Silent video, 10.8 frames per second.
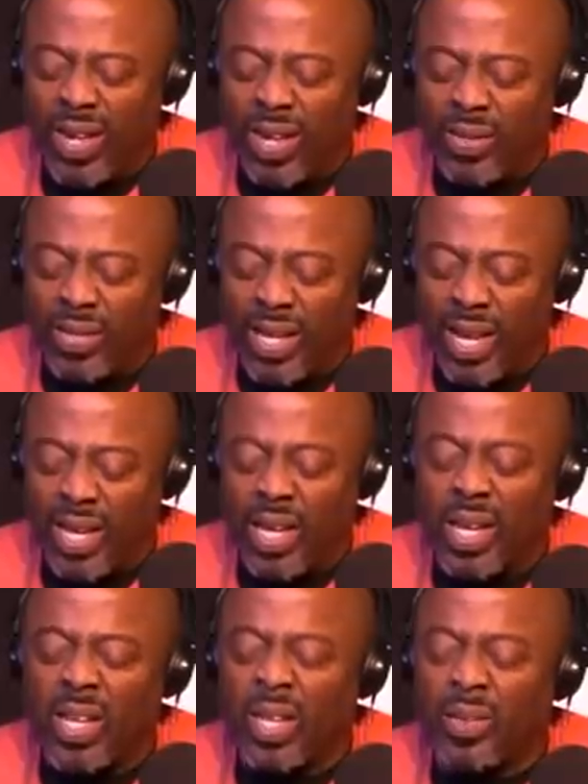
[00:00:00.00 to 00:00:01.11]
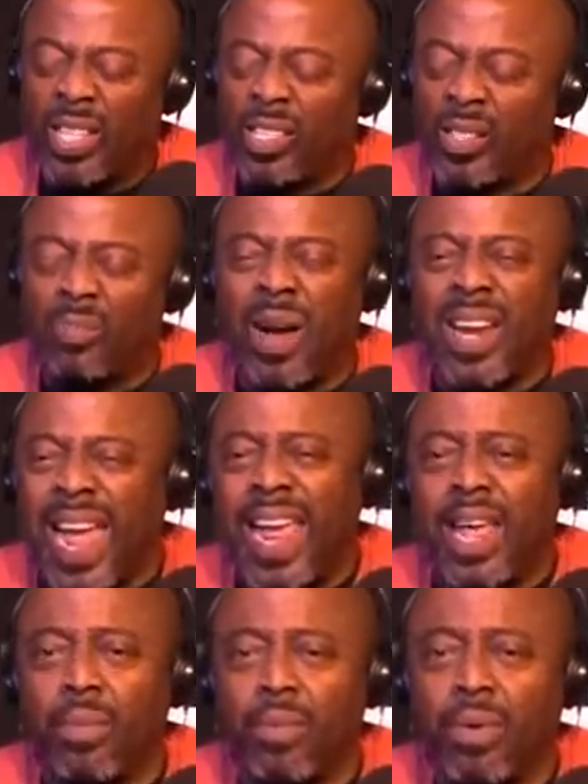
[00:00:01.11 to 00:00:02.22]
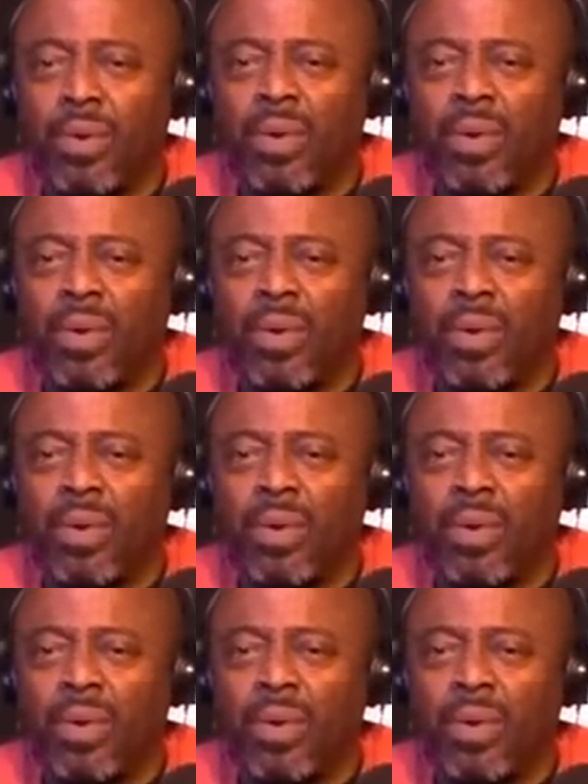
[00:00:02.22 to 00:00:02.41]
I was like, just my name.